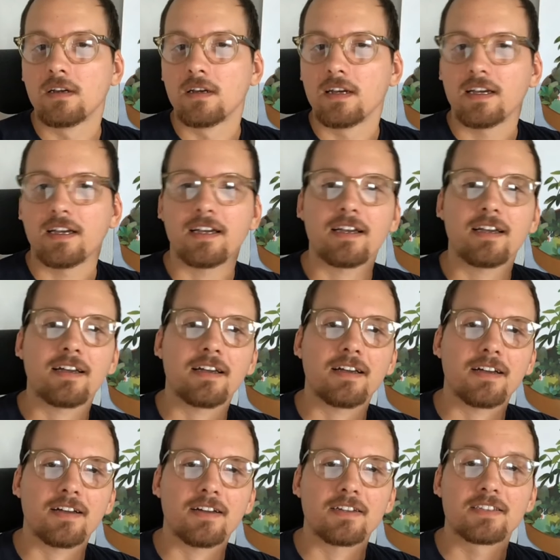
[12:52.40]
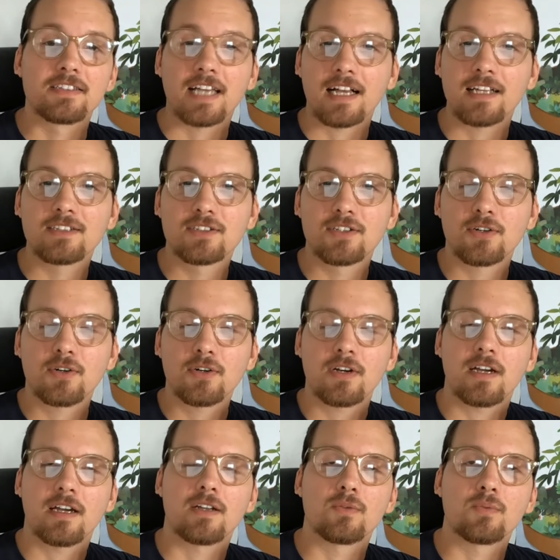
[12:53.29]
Salster,
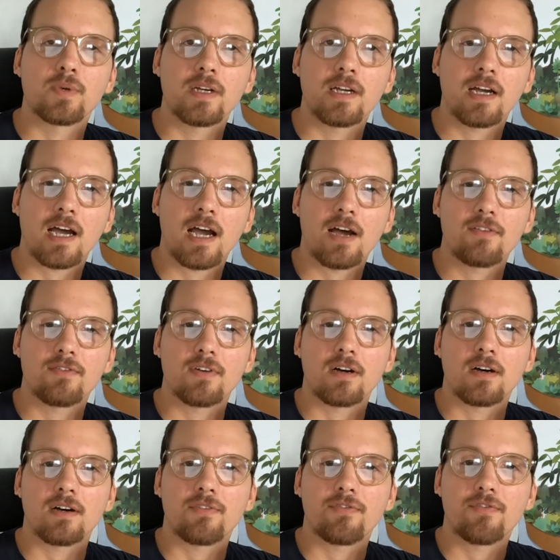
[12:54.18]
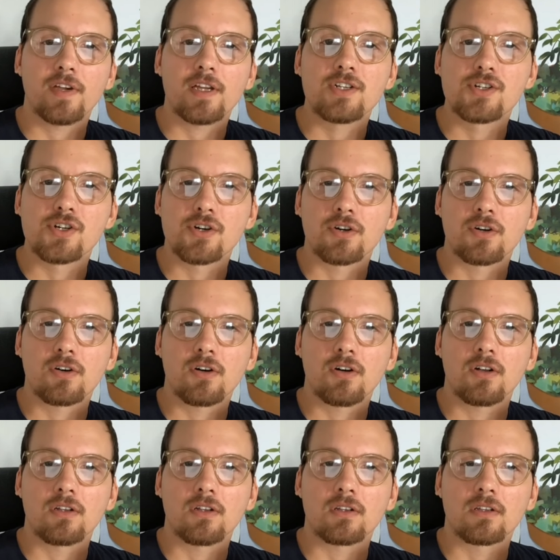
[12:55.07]
and we have a feature
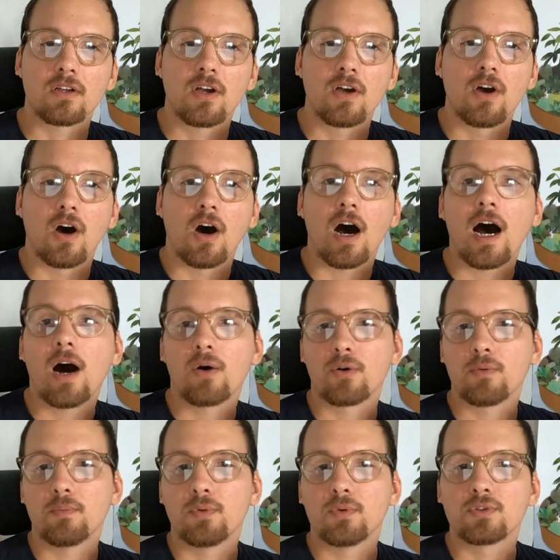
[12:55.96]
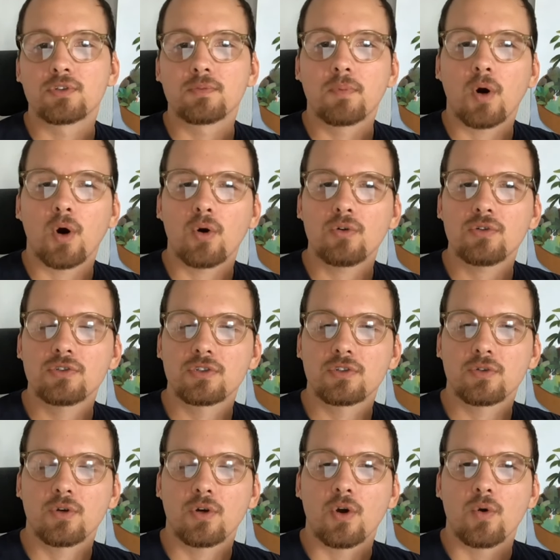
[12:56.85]
called Auto Boost
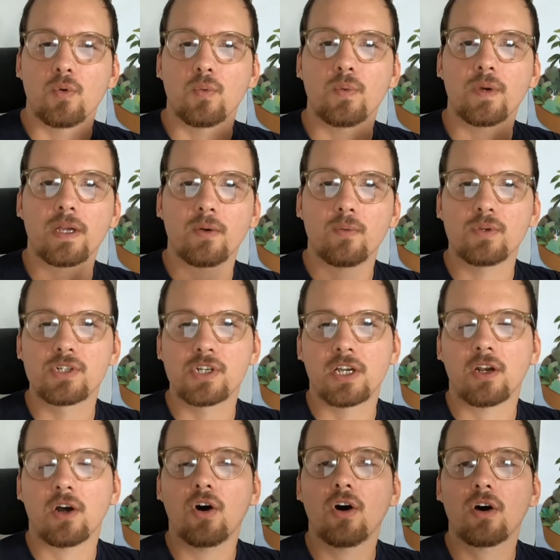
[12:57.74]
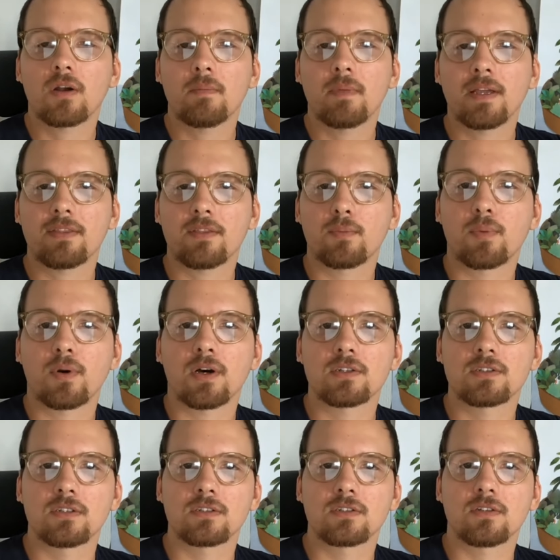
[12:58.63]
Post, which can automate the
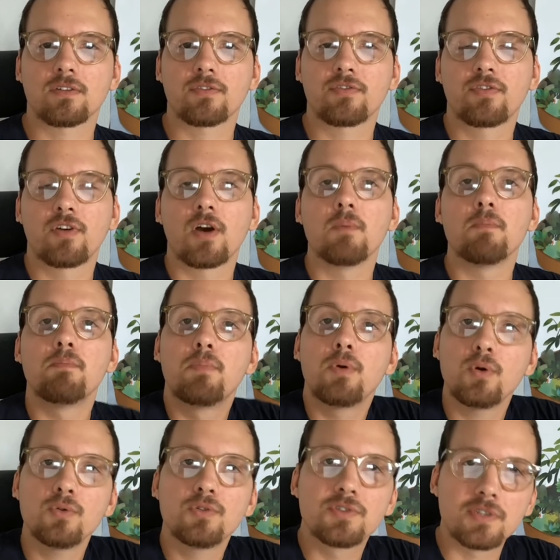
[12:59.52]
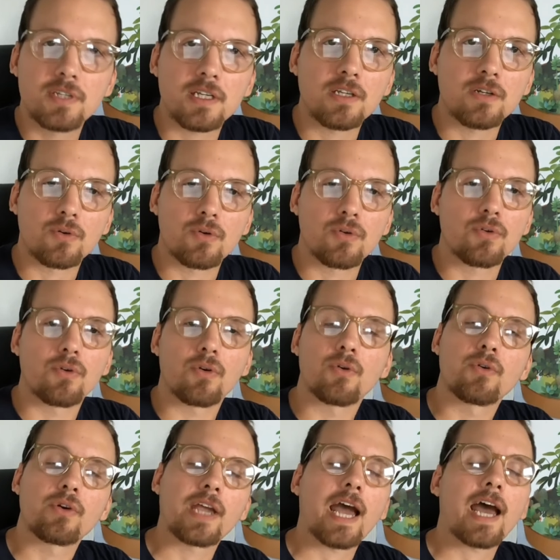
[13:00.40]
process of boosting your
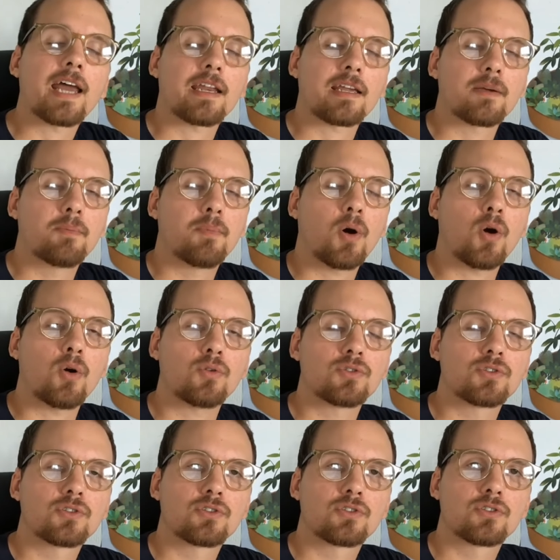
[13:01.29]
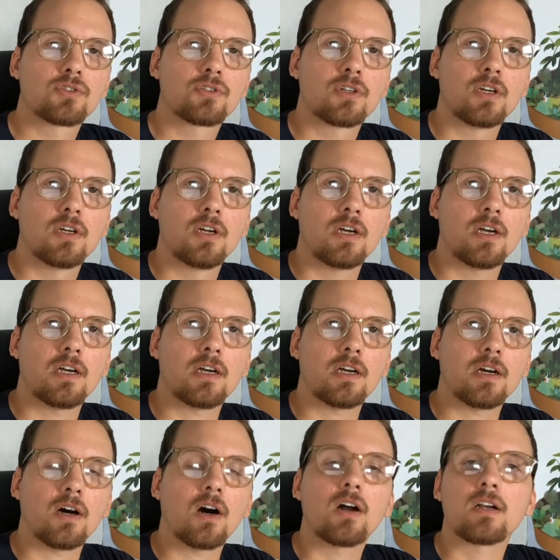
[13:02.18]
organic posts
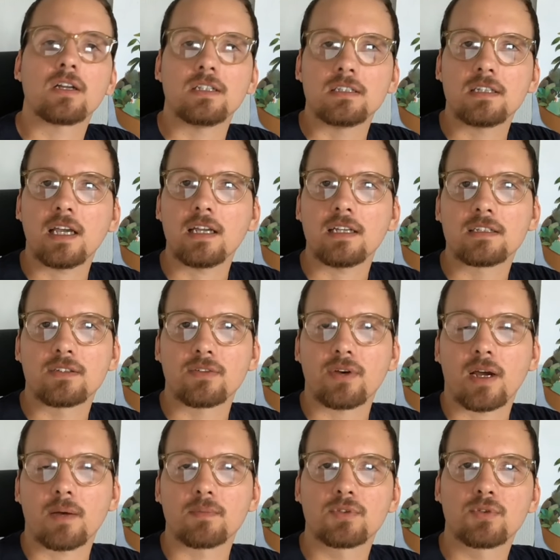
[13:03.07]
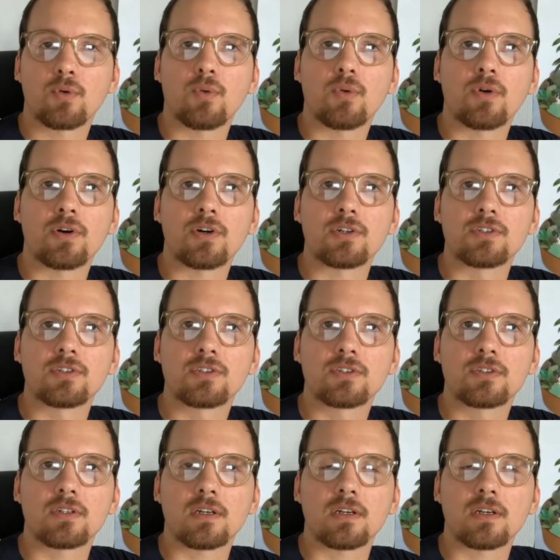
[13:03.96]
on Instagram towards